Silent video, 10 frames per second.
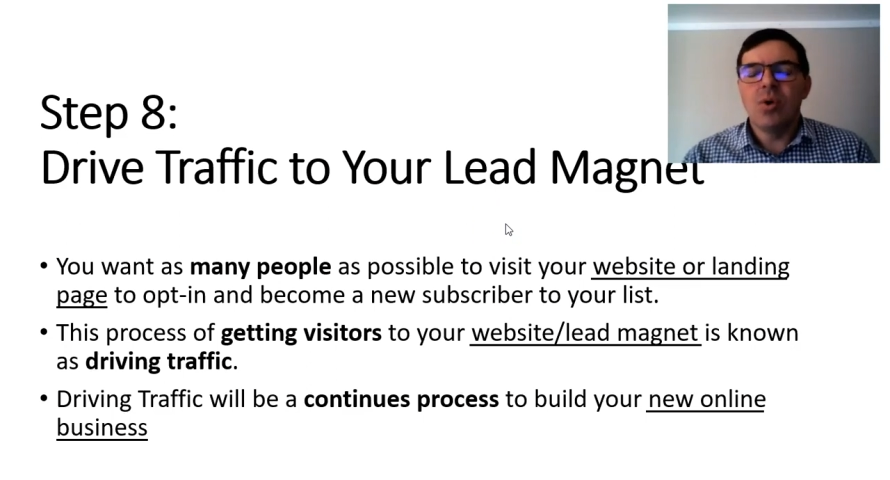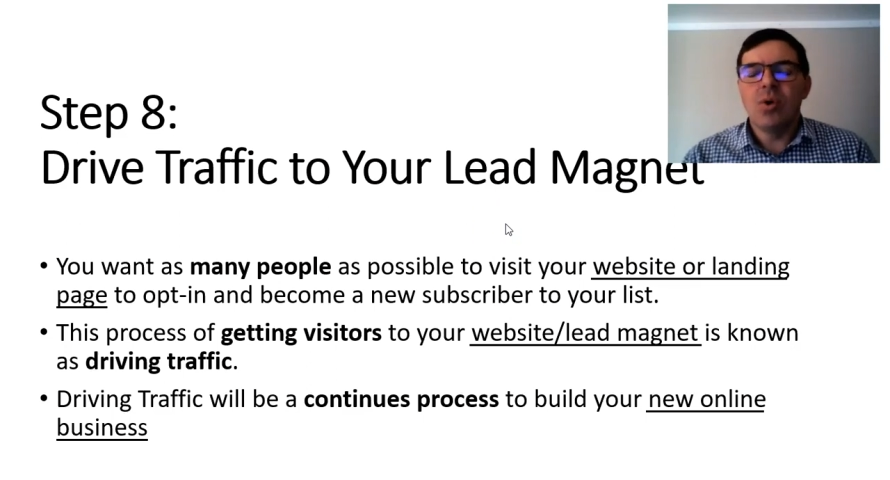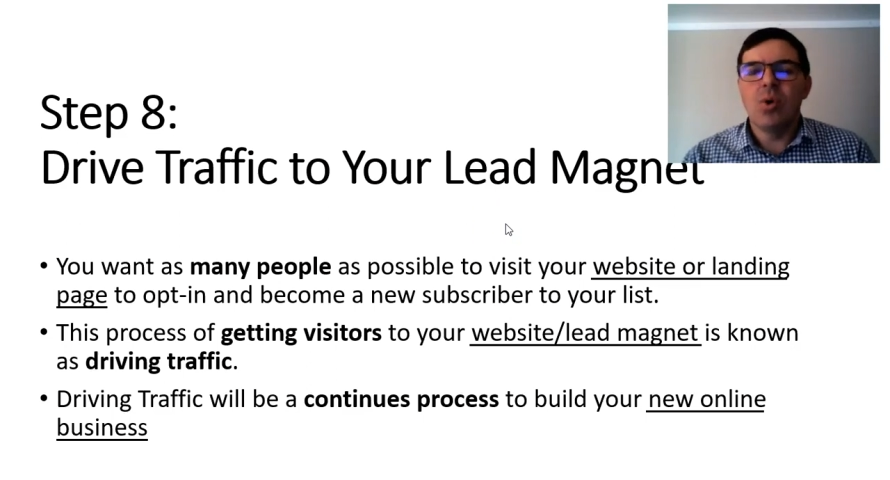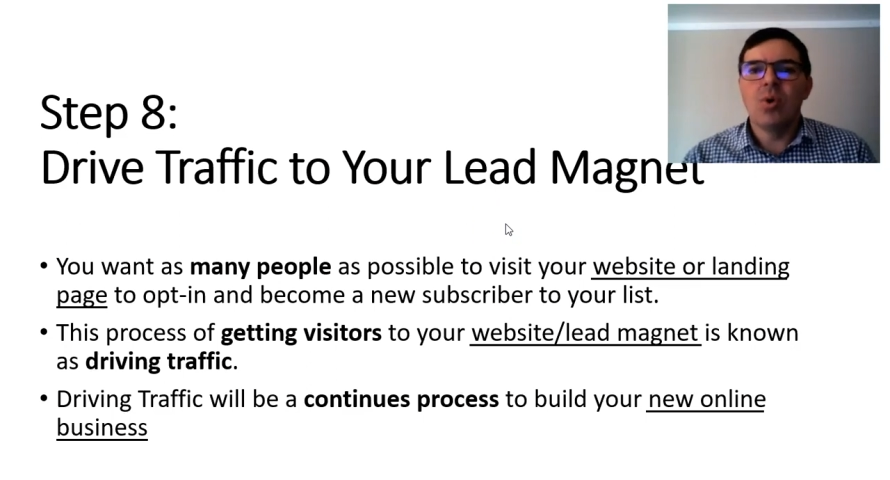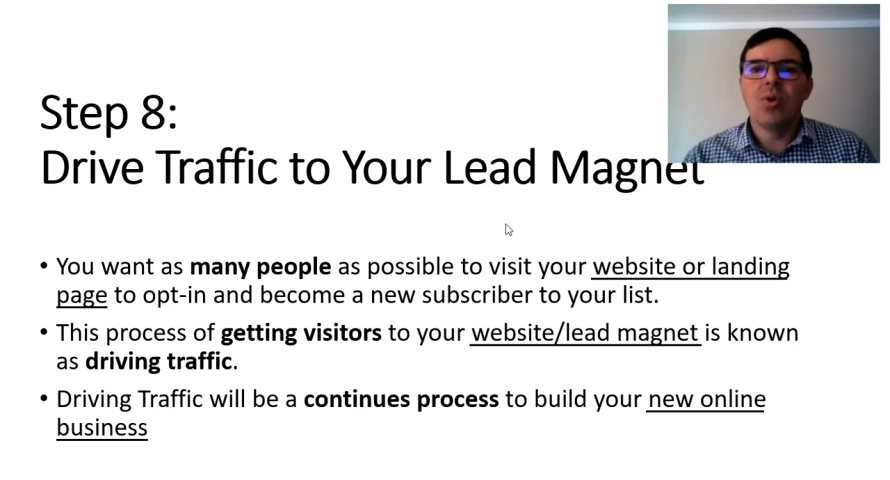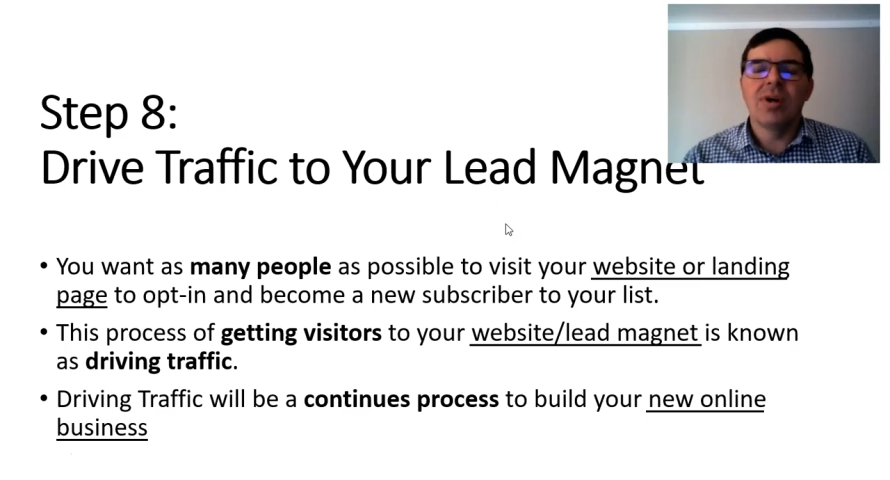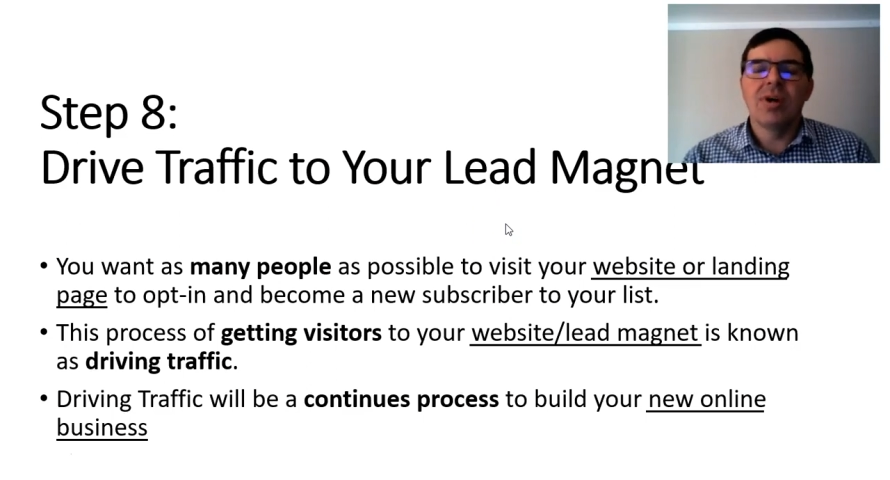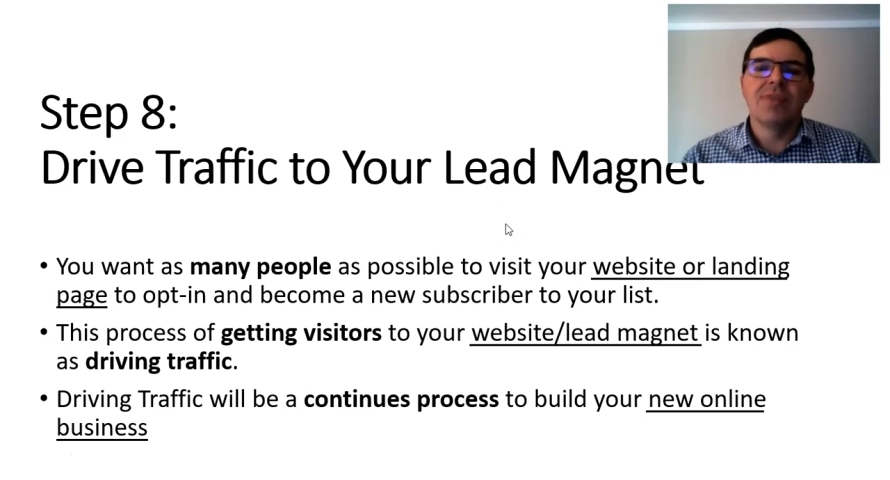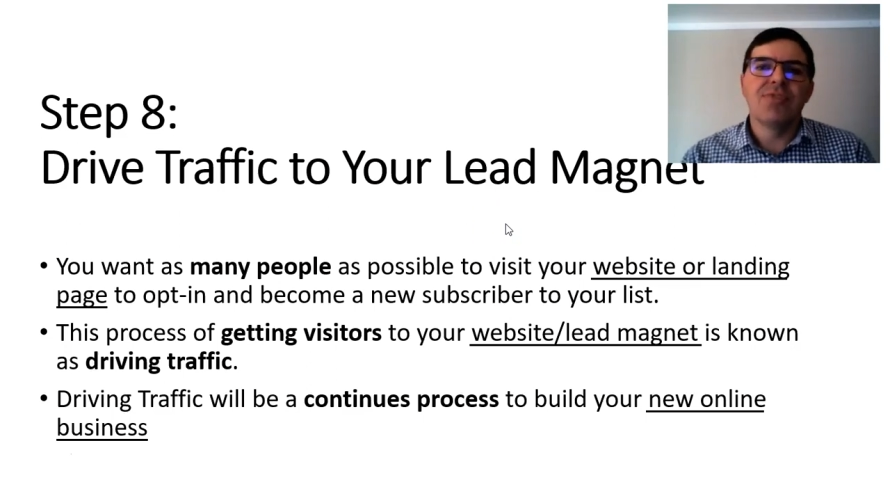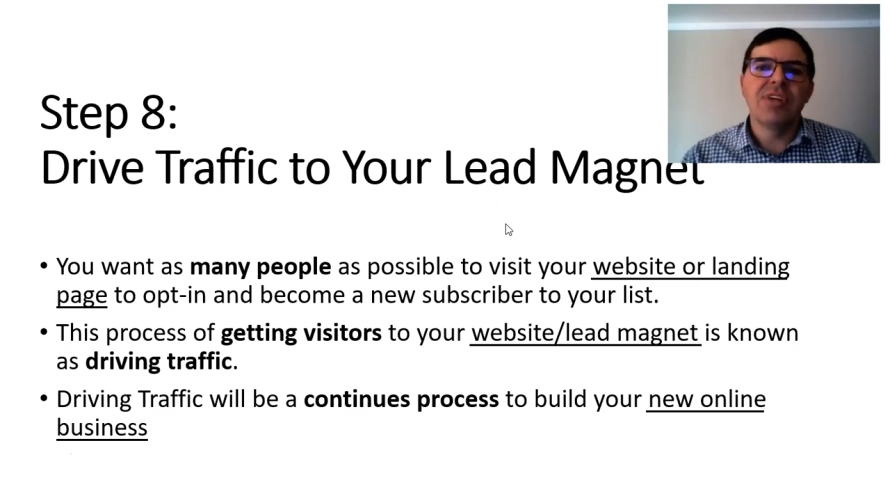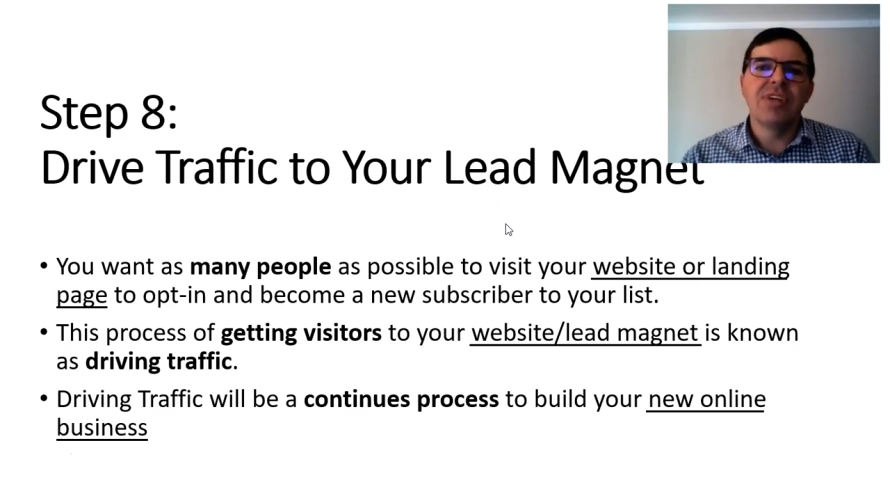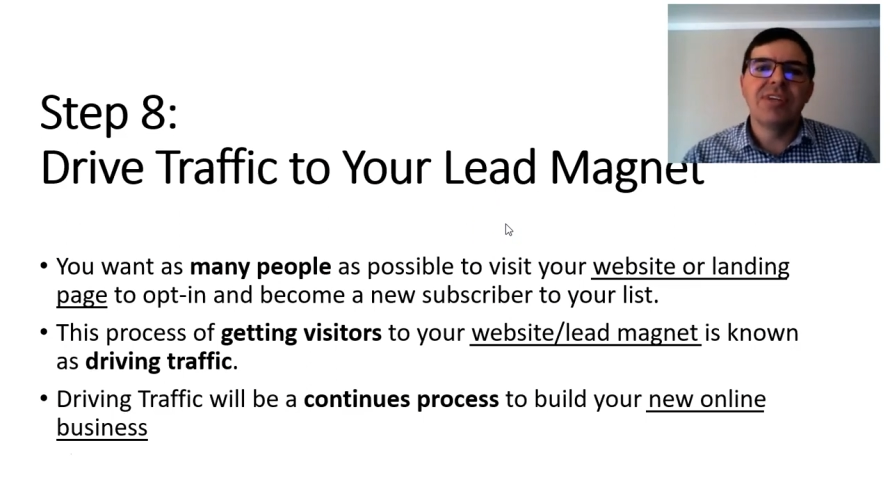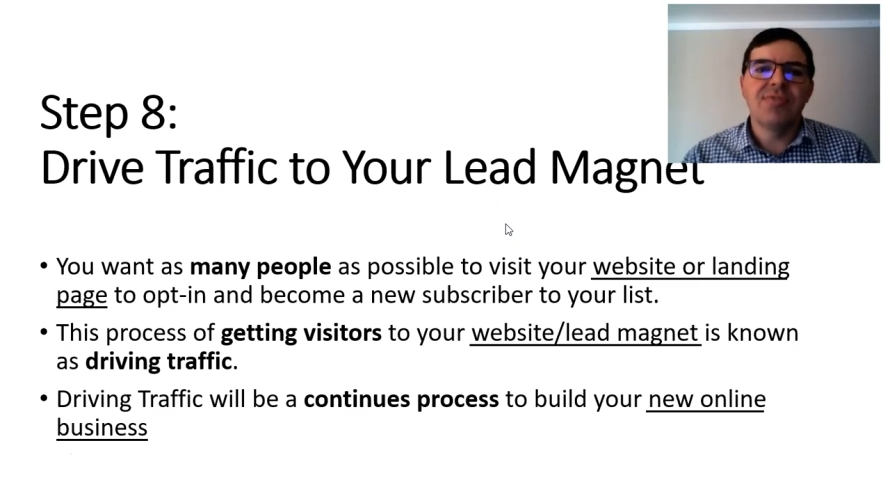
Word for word: or uh, free,